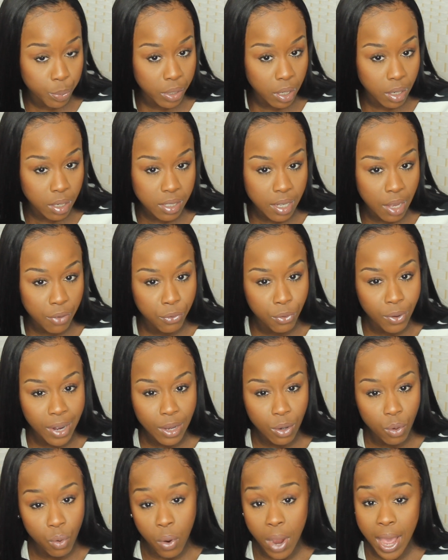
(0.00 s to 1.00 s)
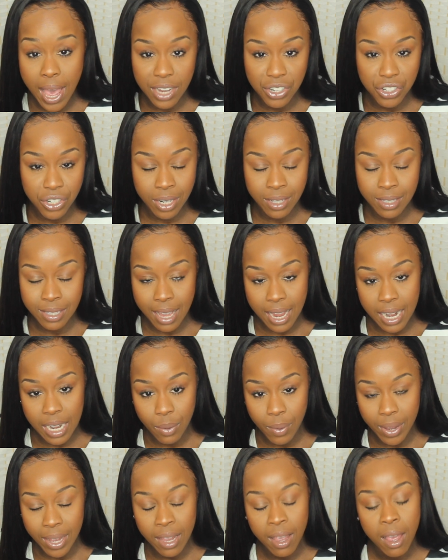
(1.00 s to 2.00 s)
because I feel like all hair sheds
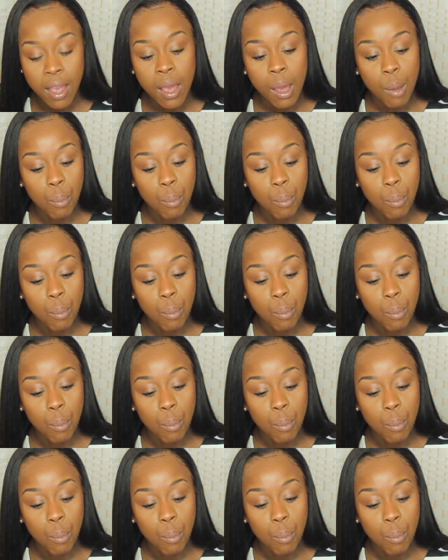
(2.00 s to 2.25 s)
anyway.